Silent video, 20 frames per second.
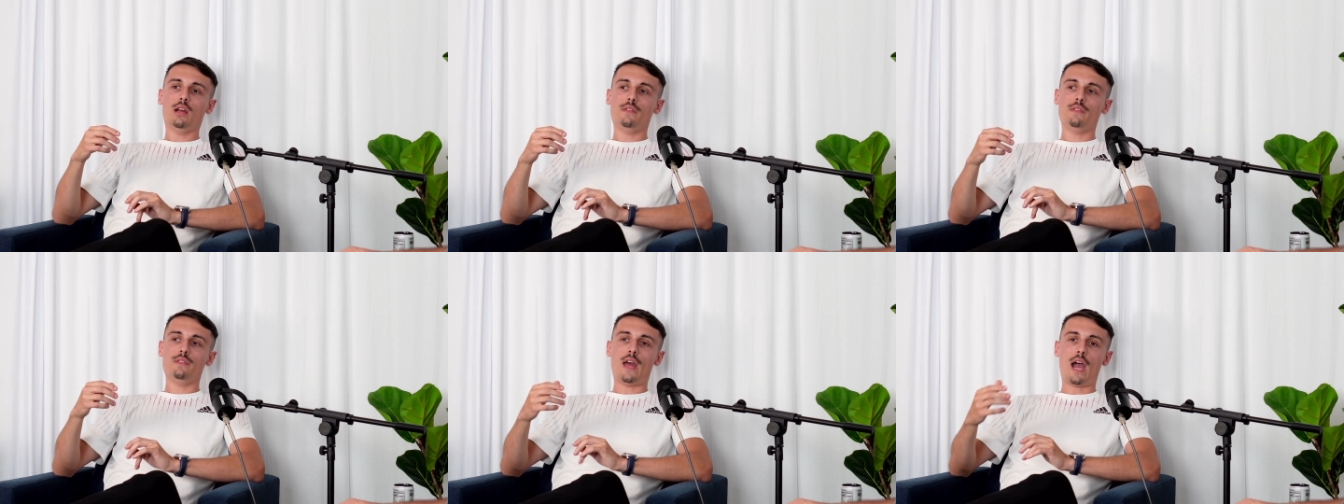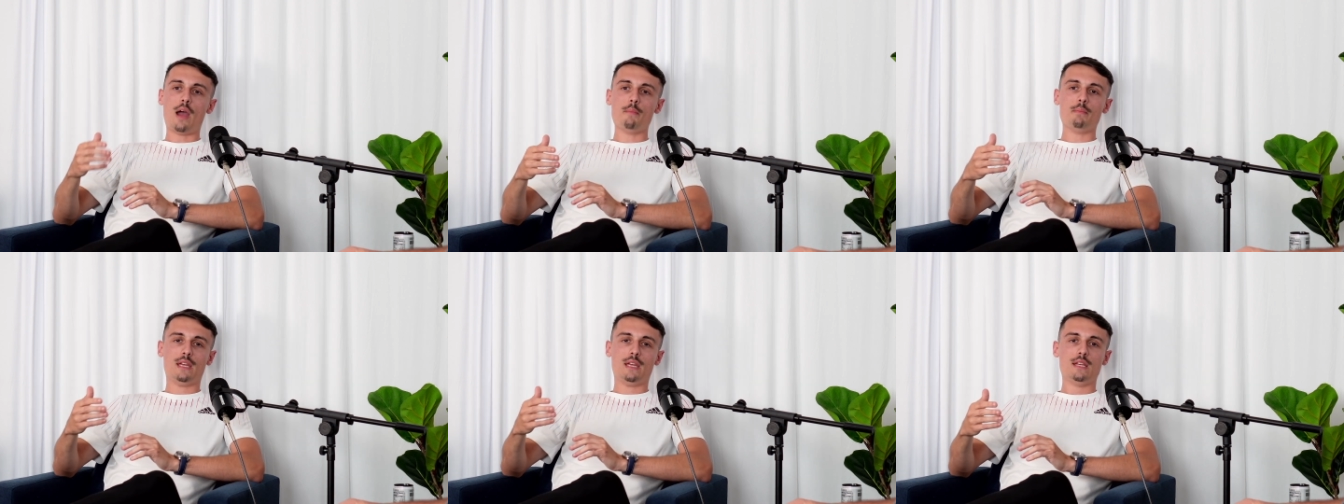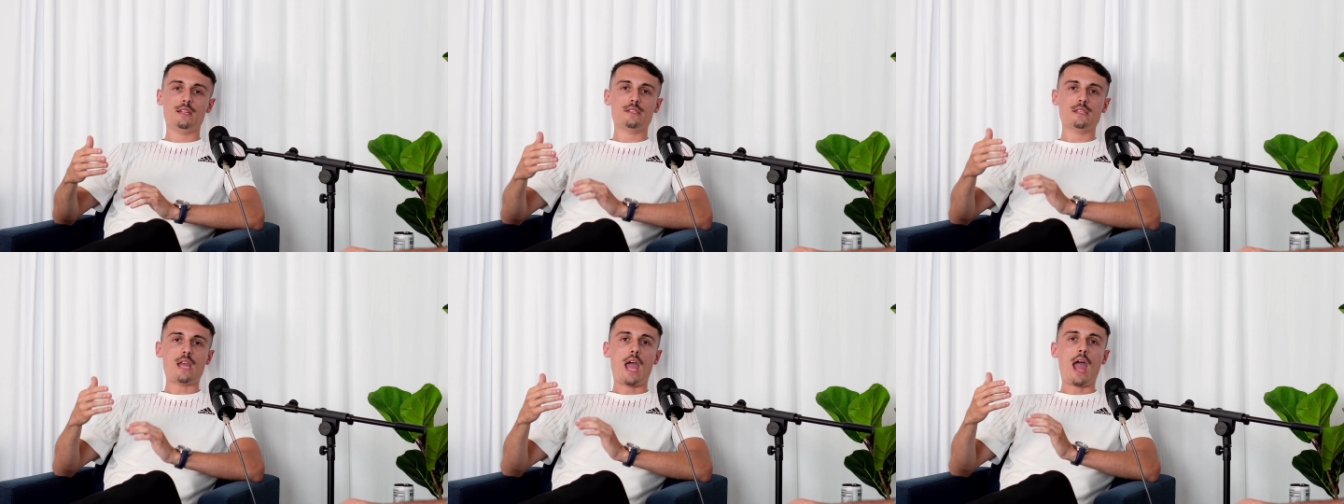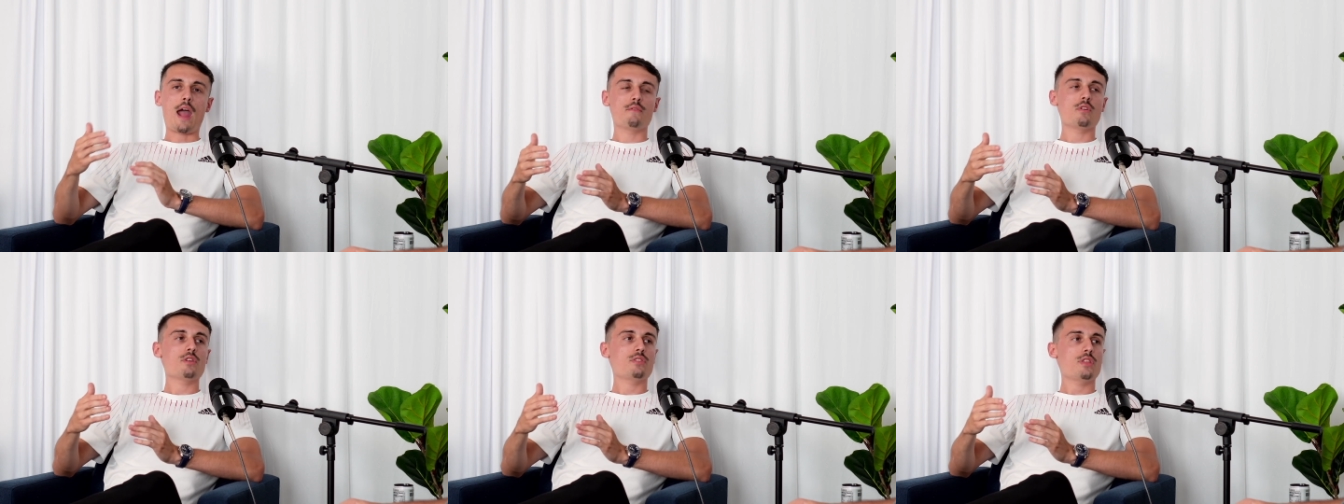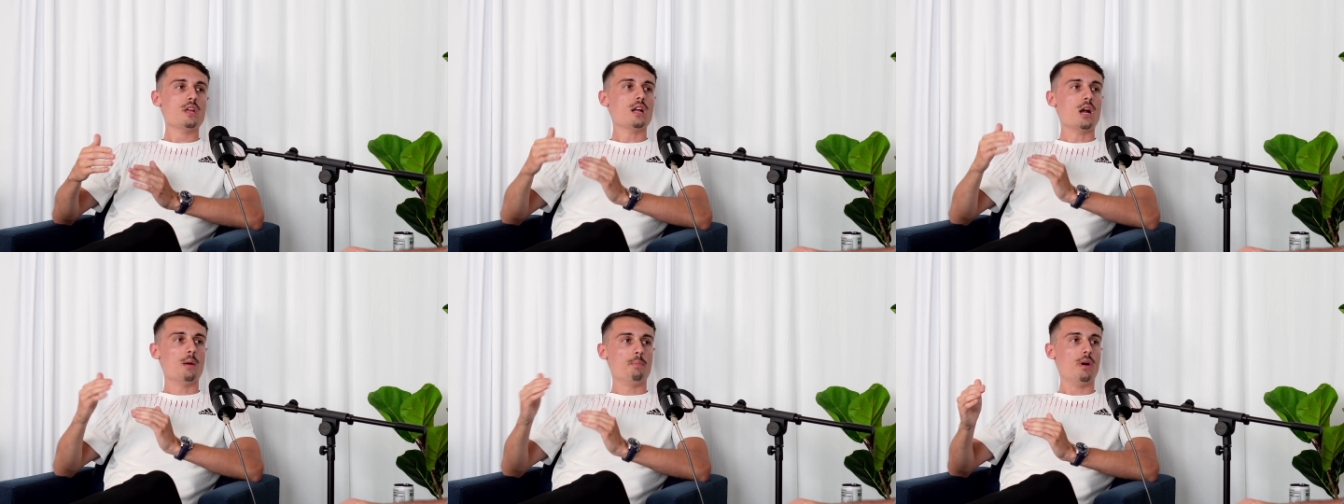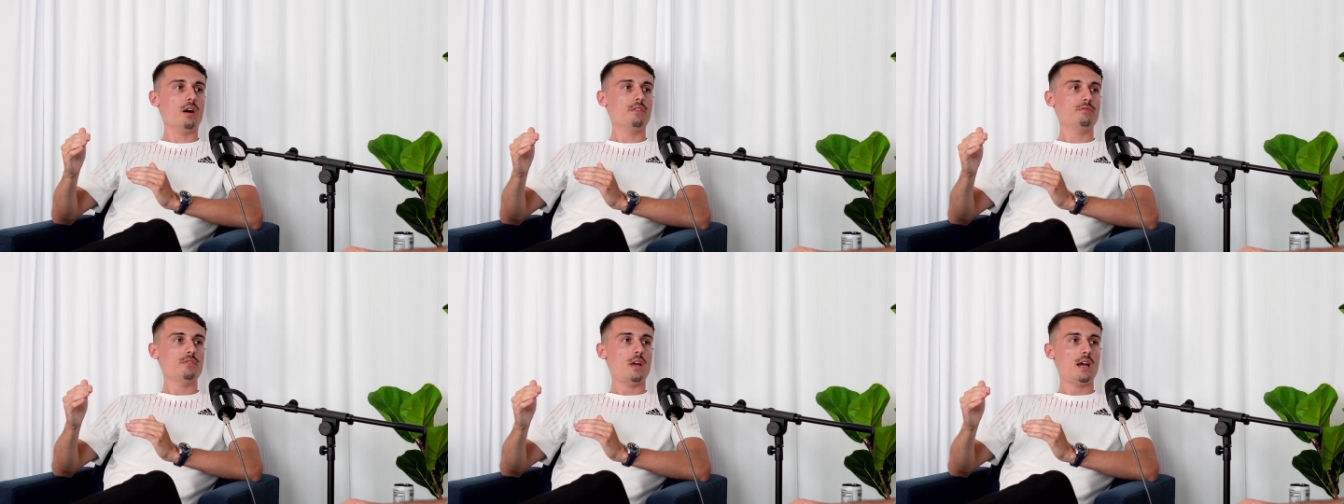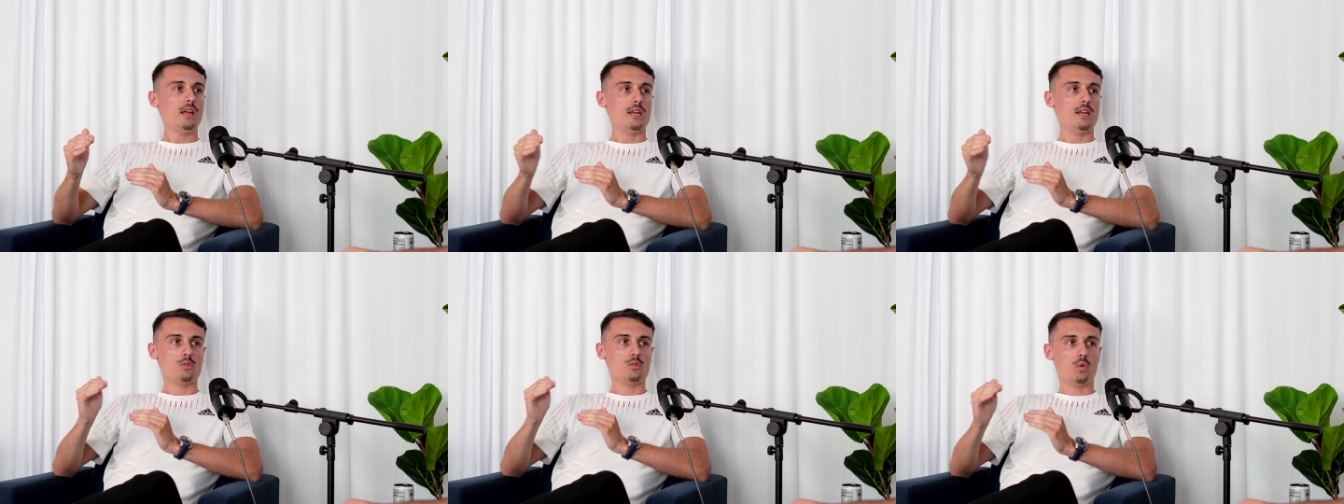that means everything above
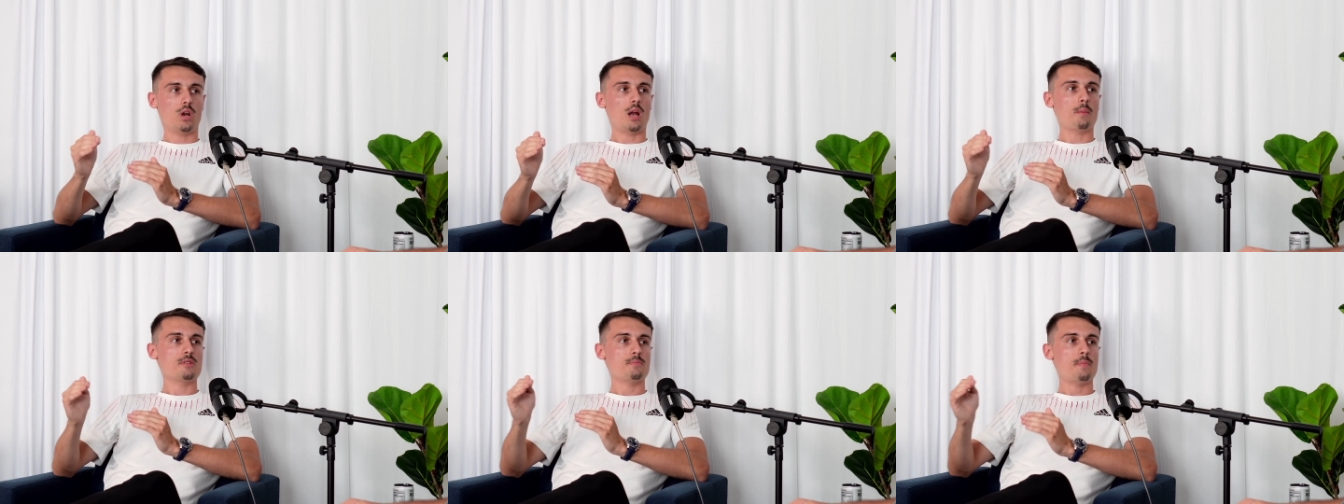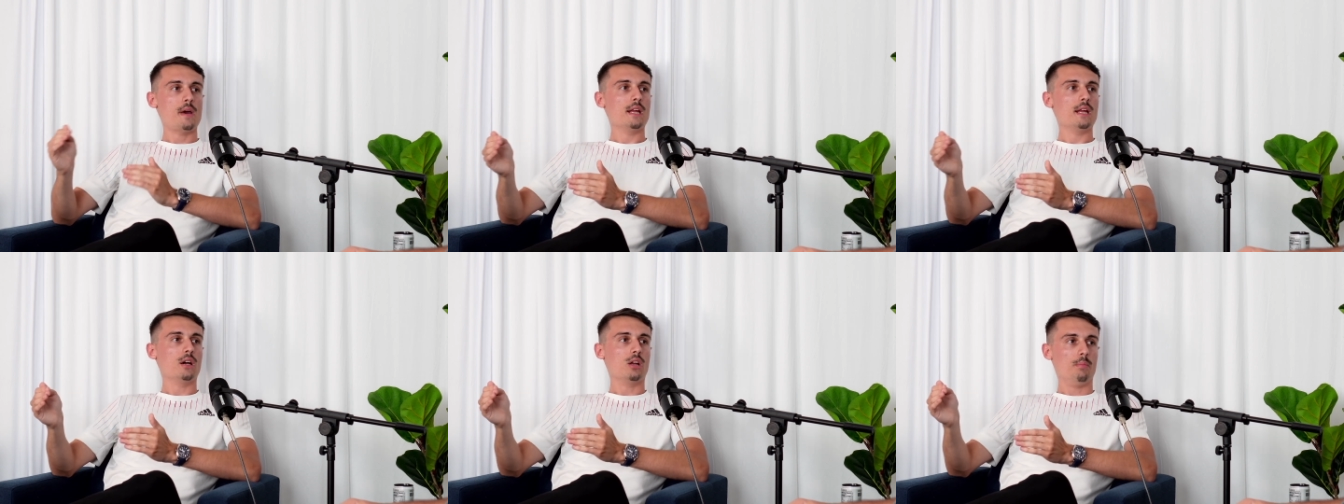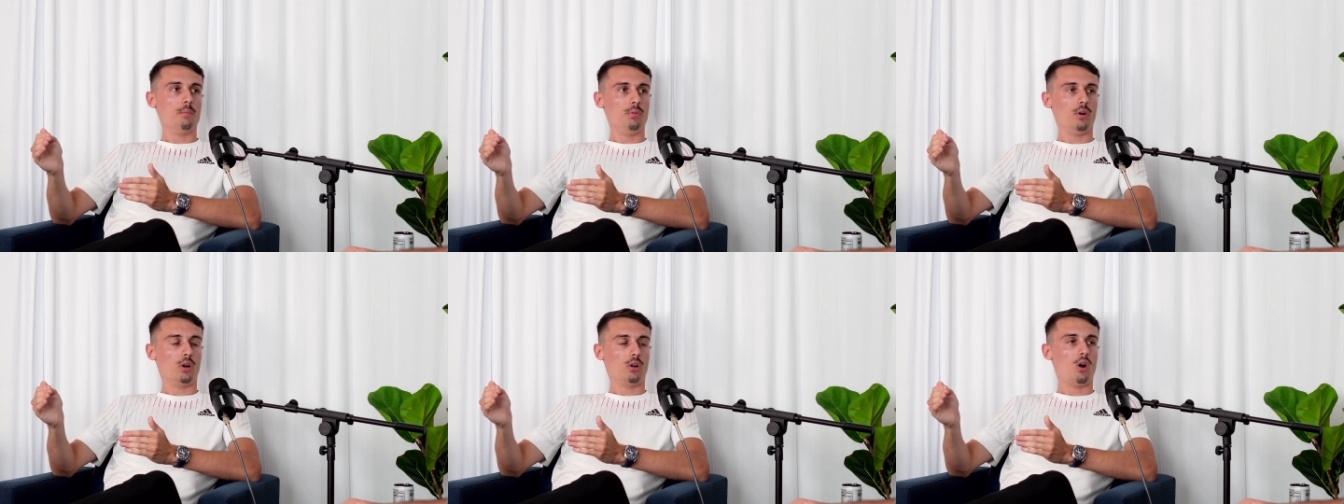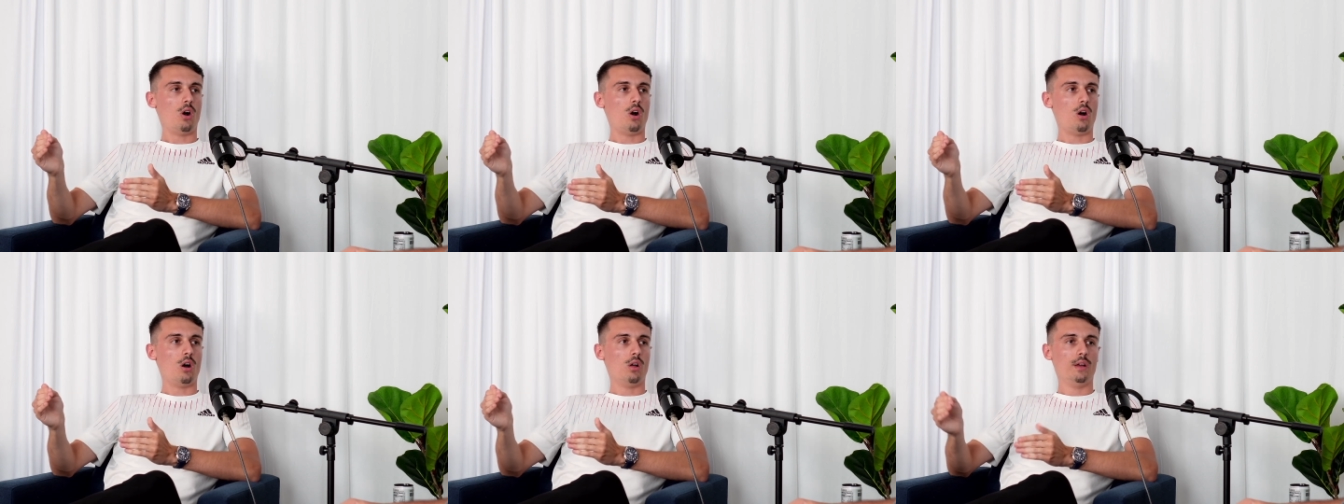that is what I'm spending on a book call.